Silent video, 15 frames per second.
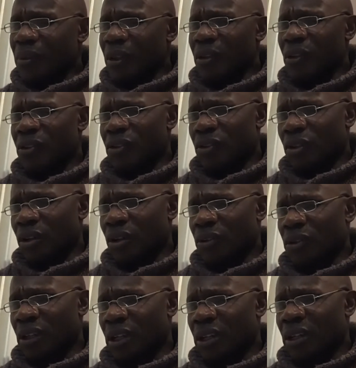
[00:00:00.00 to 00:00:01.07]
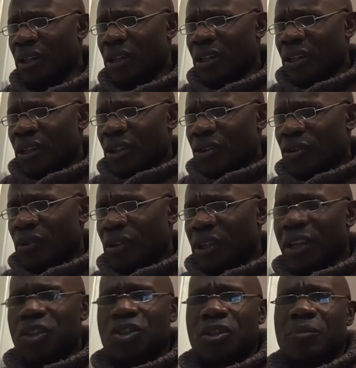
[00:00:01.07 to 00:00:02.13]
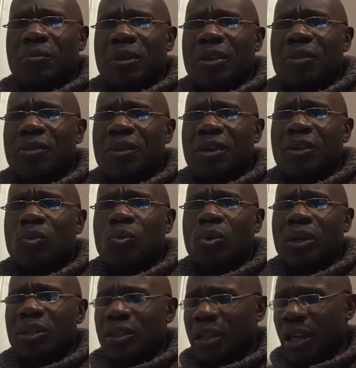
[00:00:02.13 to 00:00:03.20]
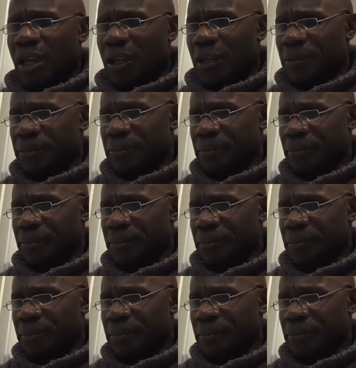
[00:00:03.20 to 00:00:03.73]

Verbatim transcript: This is called uh, Creation Myth in One Day.